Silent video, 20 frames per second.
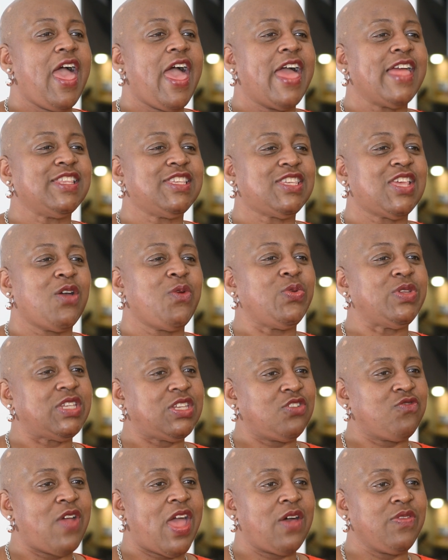And so we
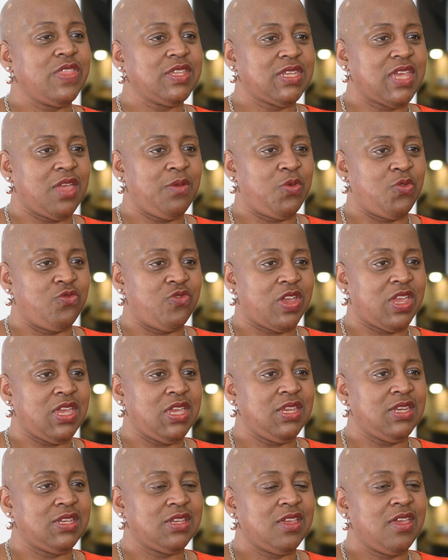did a round the table
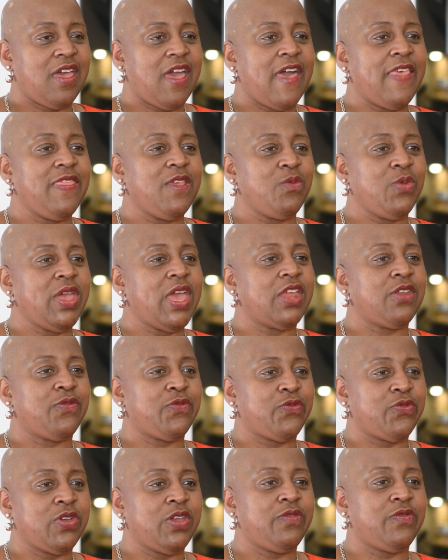read and then we had a
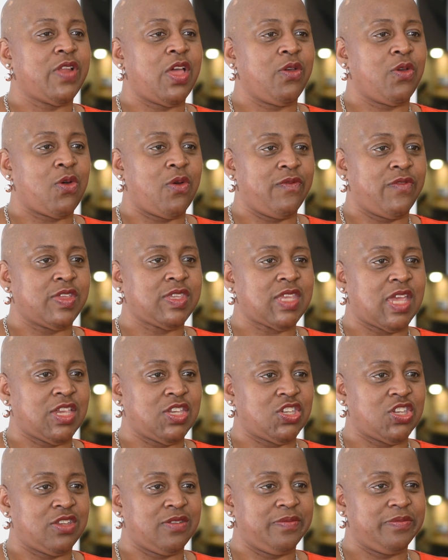free flow
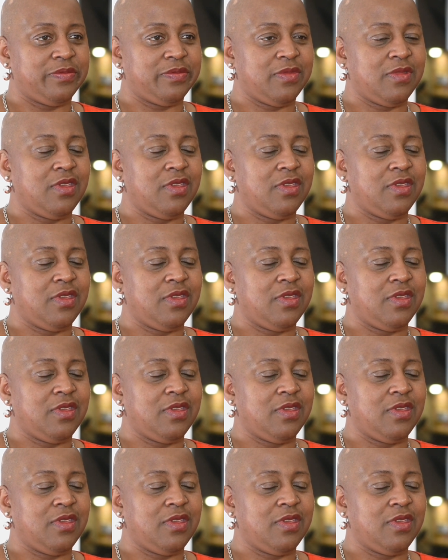conversation.